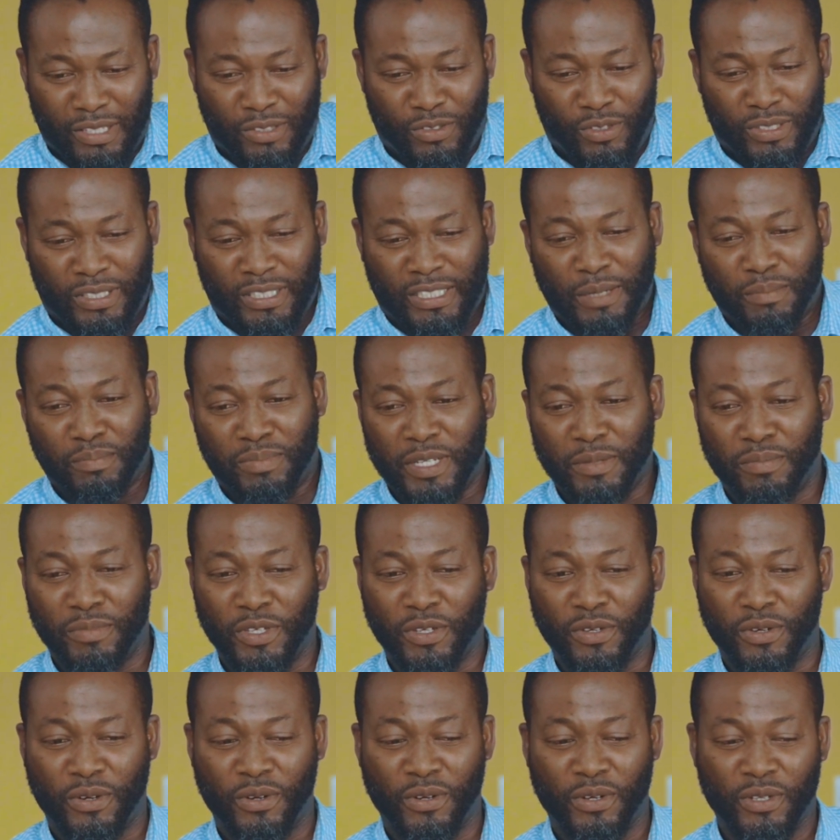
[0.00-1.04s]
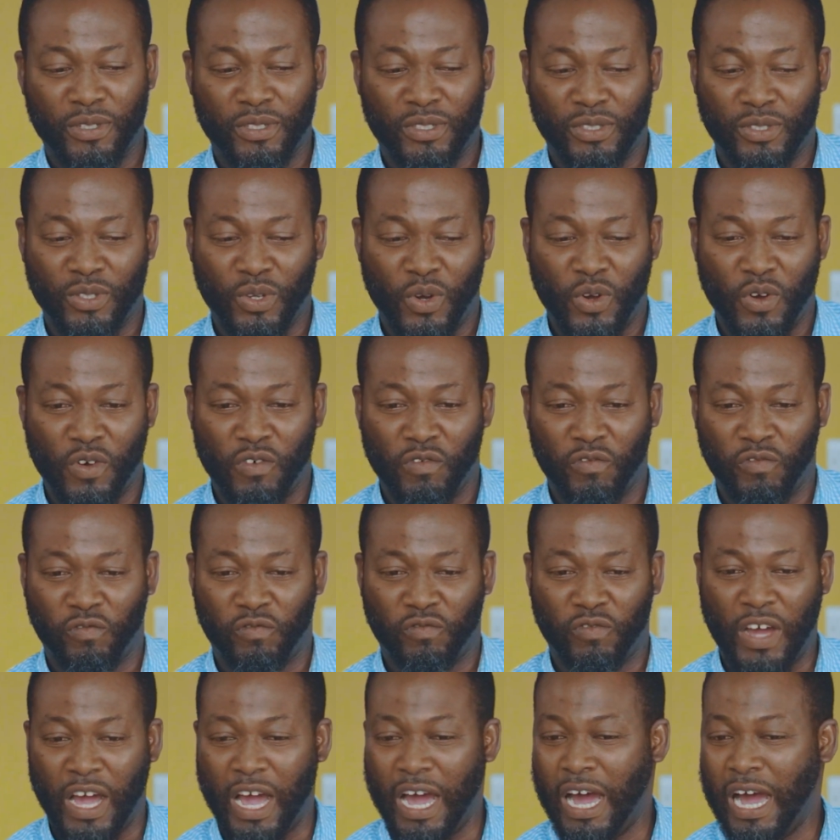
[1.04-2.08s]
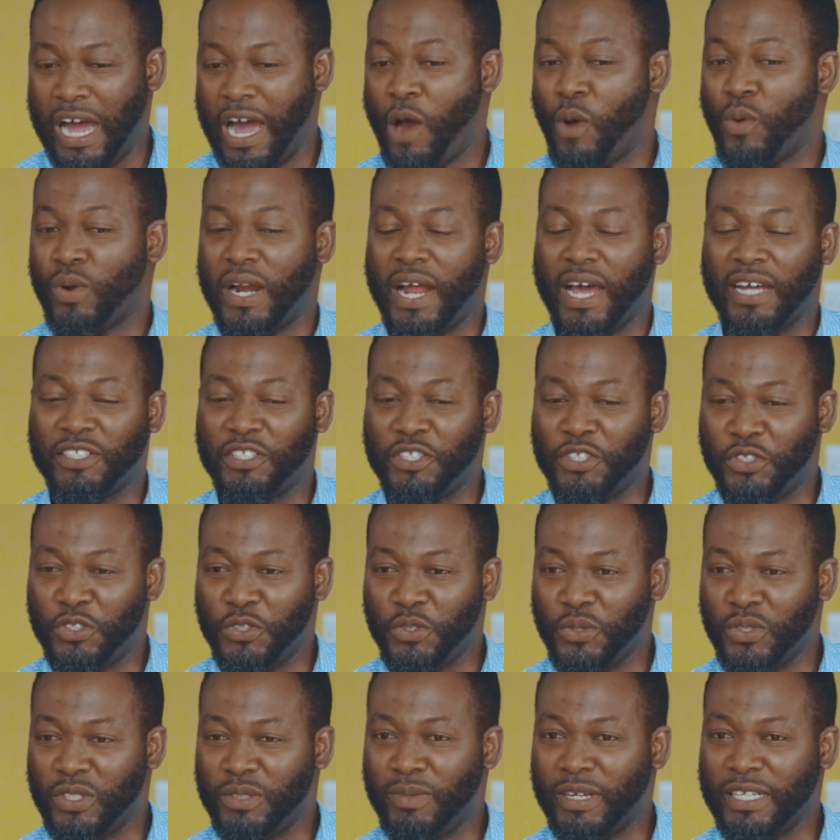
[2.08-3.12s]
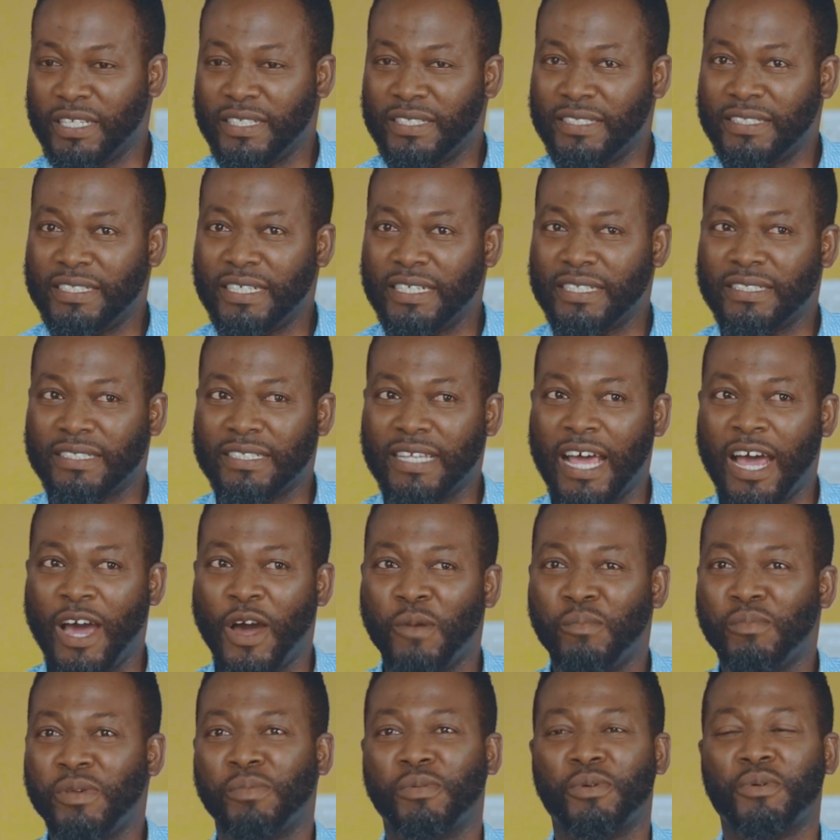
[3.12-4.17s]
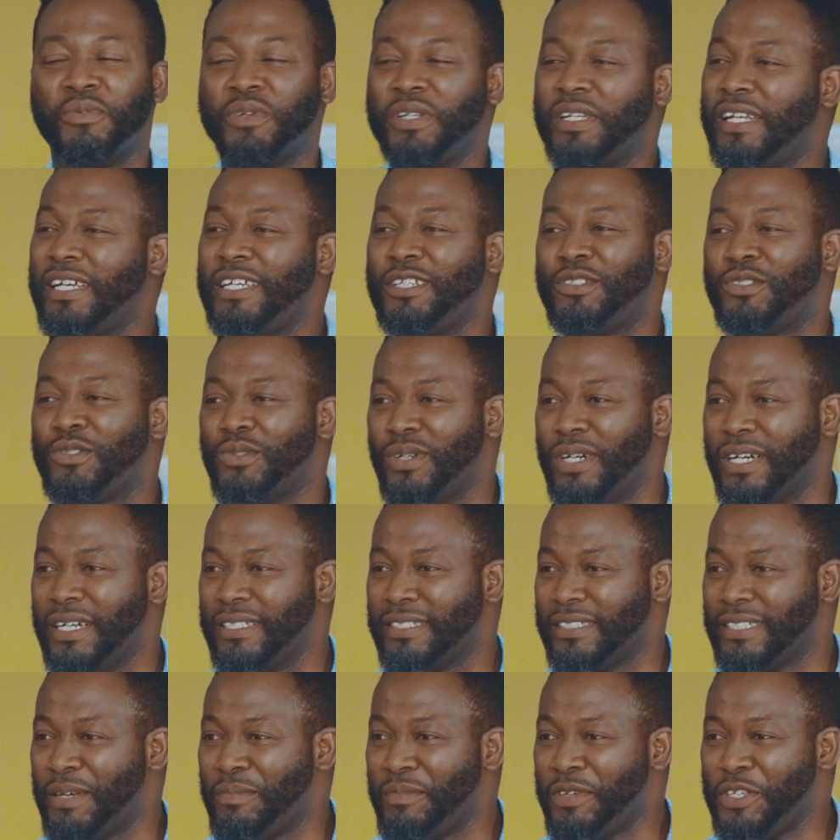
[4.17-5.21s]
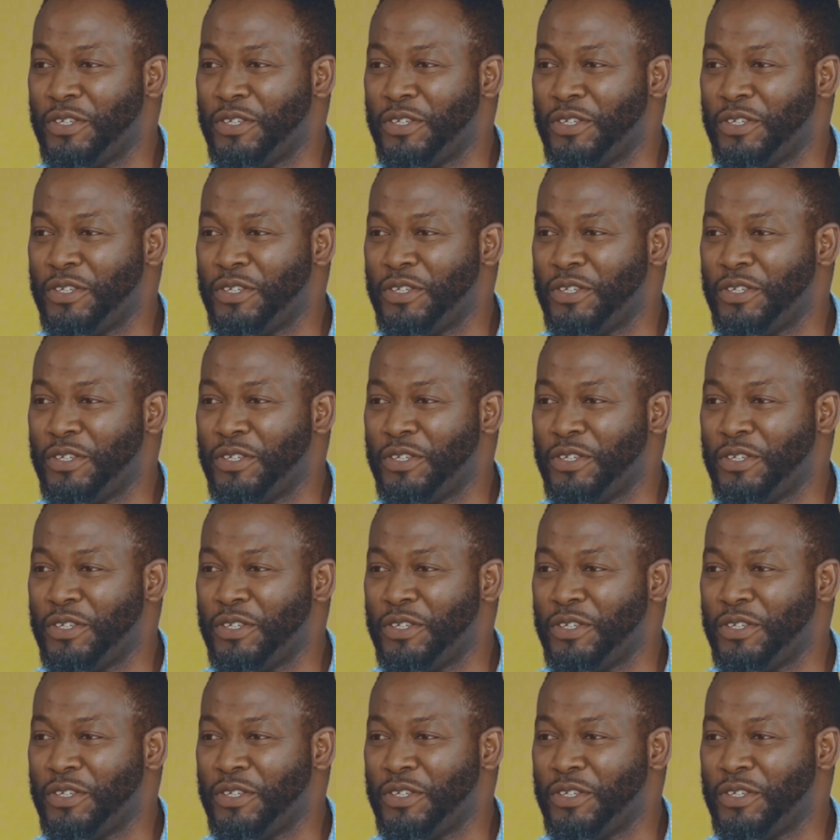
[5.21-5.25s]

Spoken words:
it's not simply because of our own attitudes, but it's just how people relate to us.